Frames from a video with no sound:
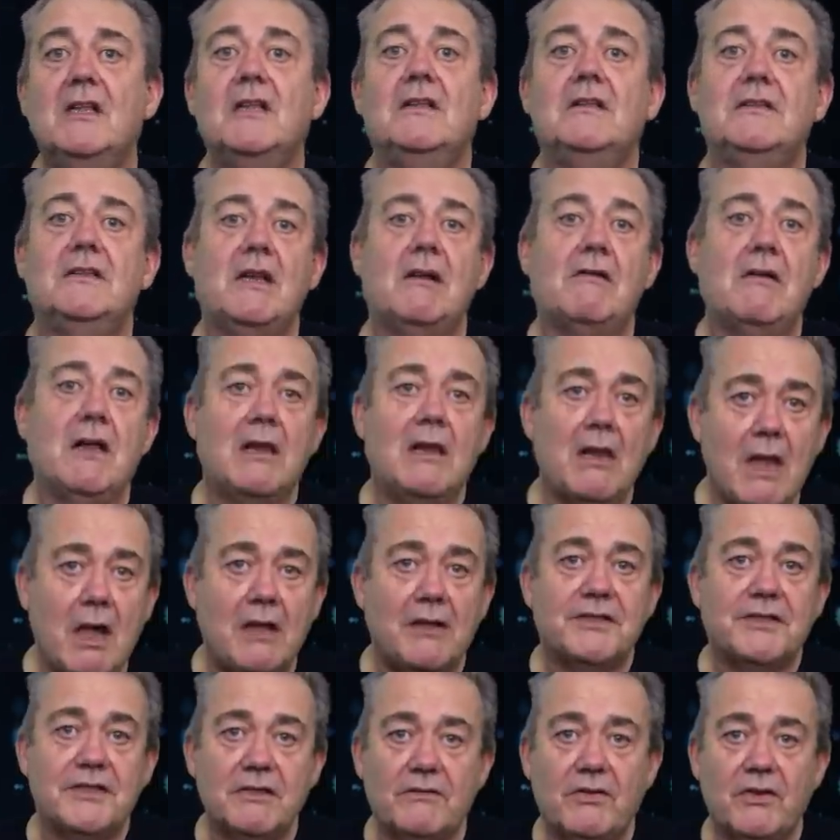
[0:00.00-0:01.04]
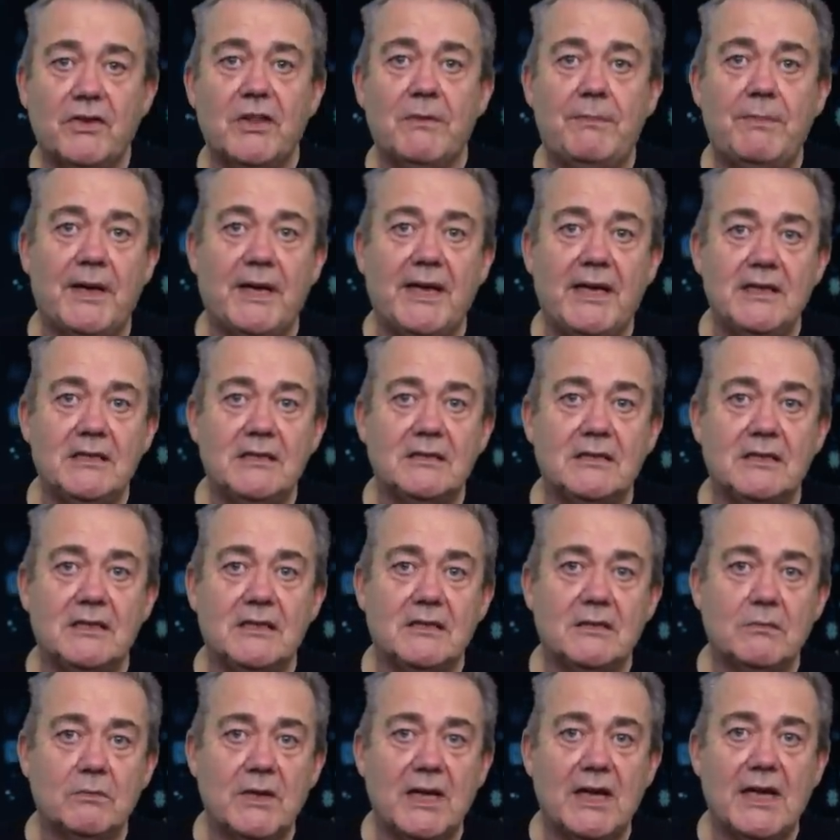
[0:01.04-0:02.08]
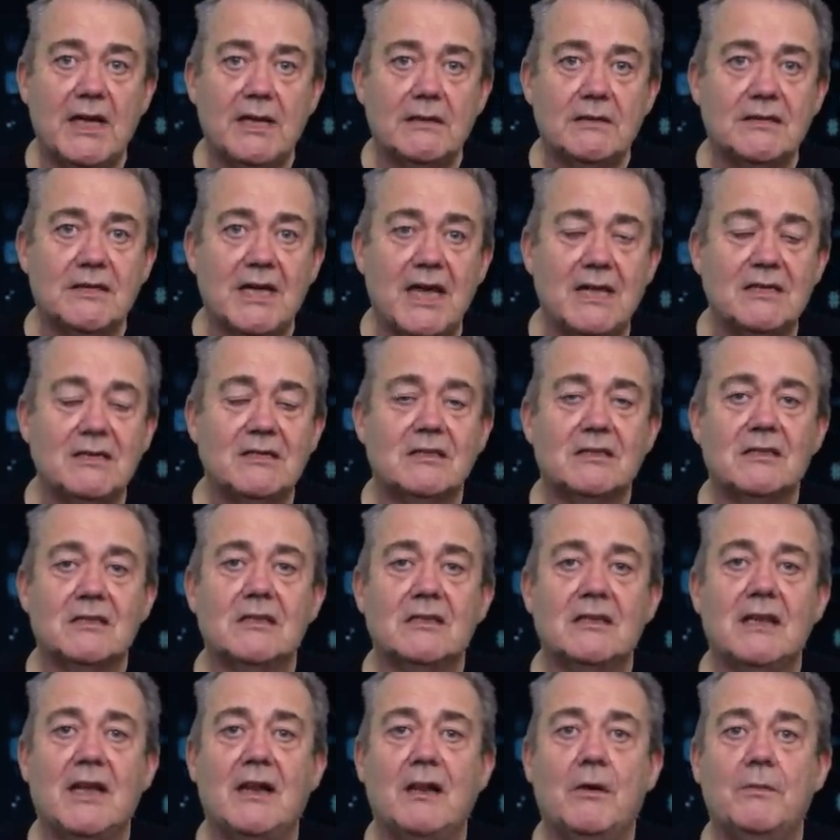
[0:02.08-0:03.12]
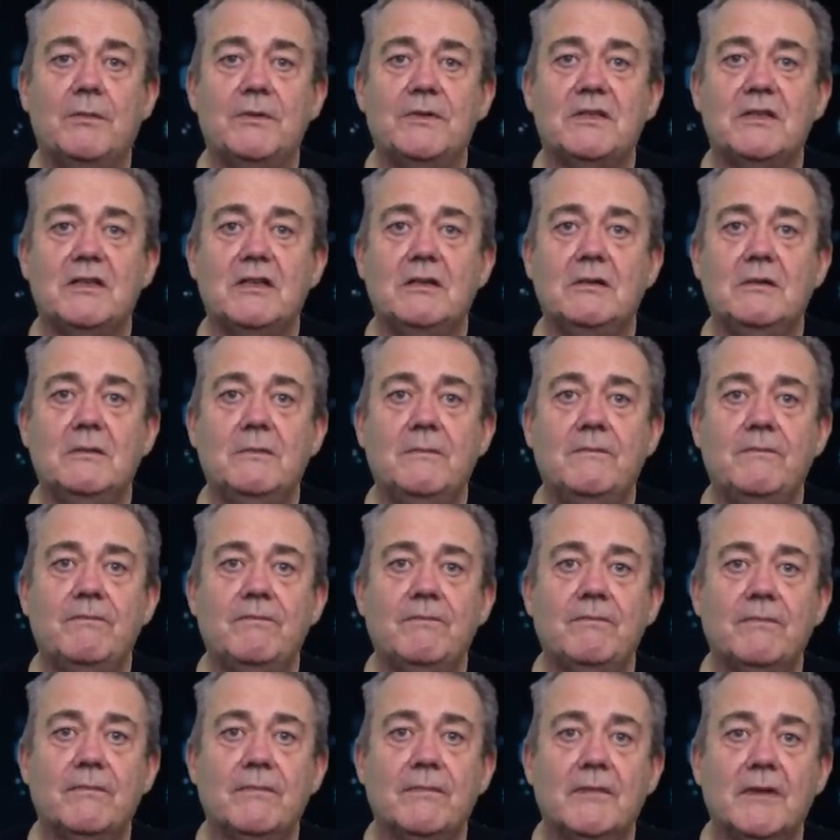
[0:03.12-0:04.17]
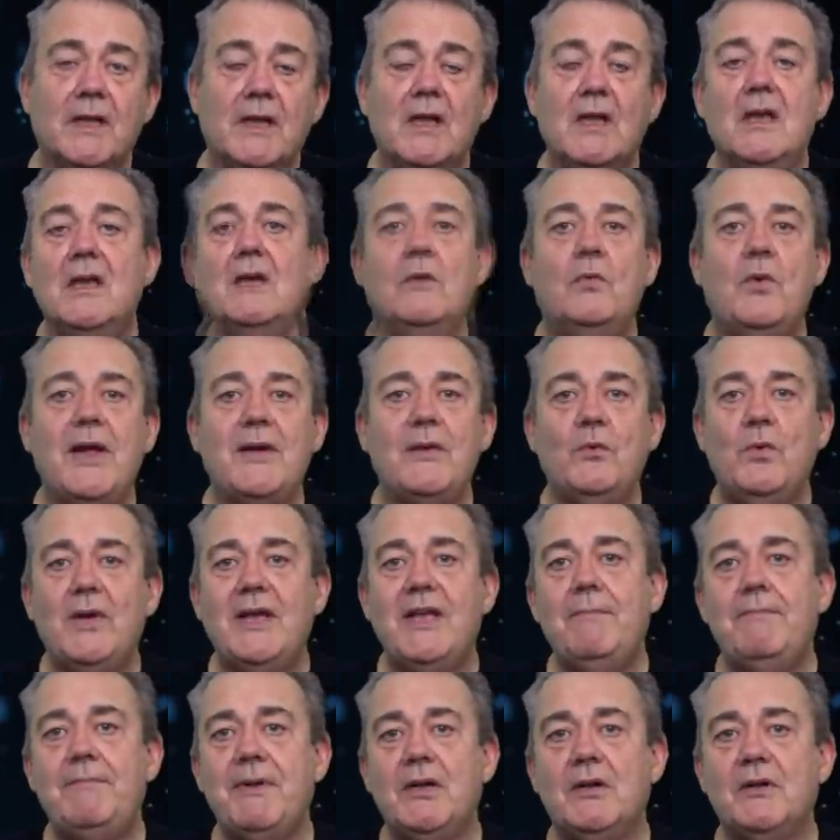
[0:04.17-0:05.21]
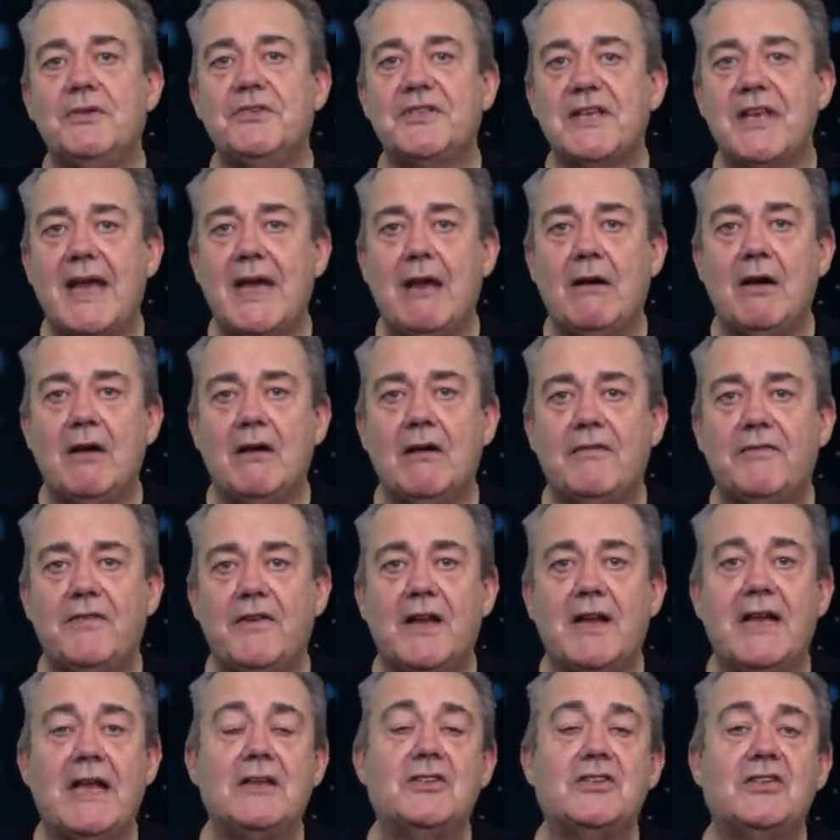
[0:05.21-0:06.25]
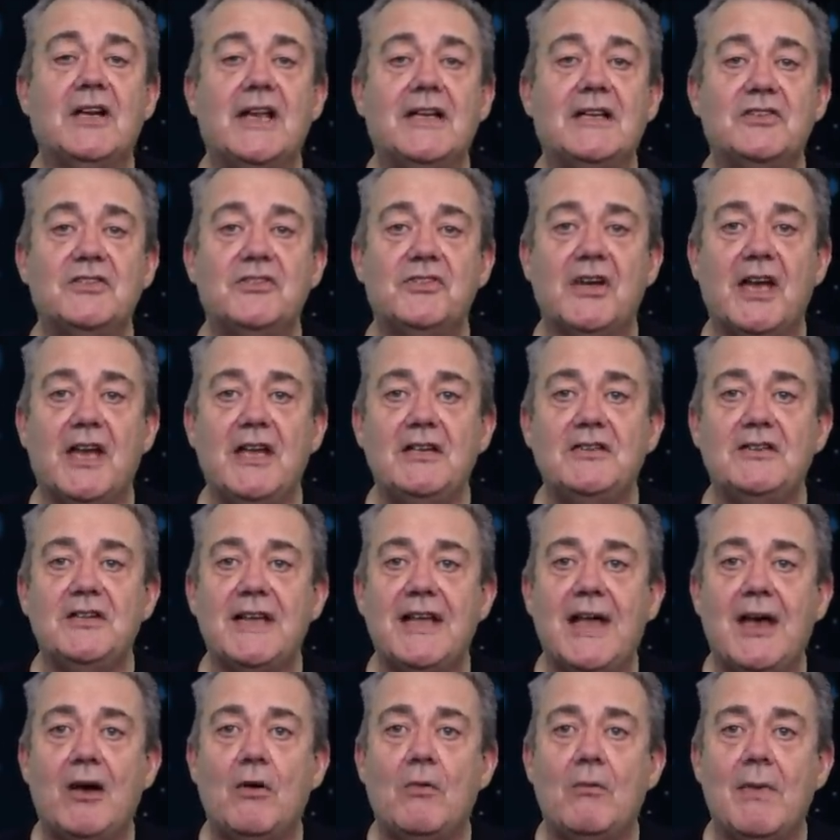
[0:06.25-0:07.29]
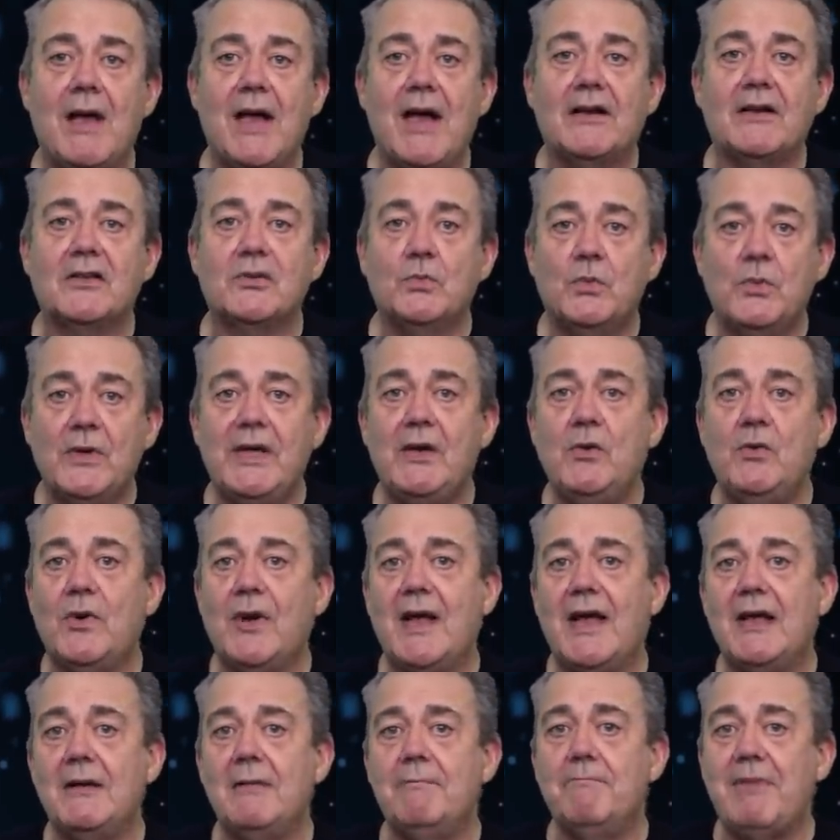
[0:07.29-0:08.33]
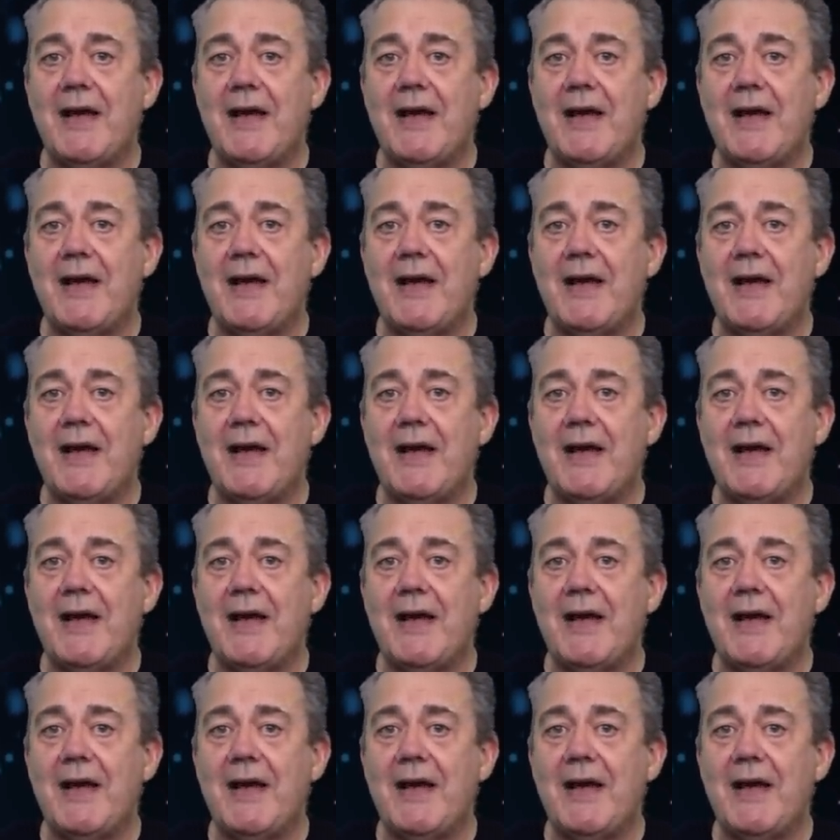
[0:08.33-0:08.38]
There are lots of other places where tests can help too. When we built our financial exchange at LMAX, we ran